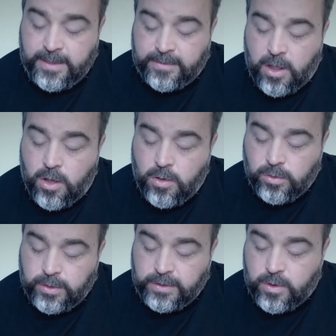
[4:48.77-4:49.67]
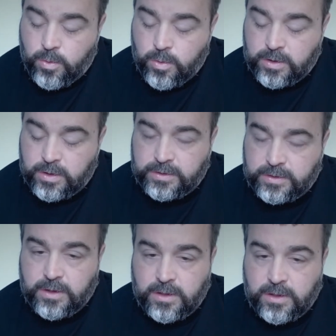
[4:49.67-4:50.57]
All these chords,
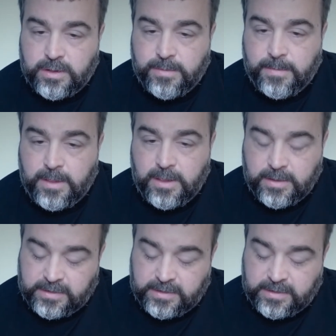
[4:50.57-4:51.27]
so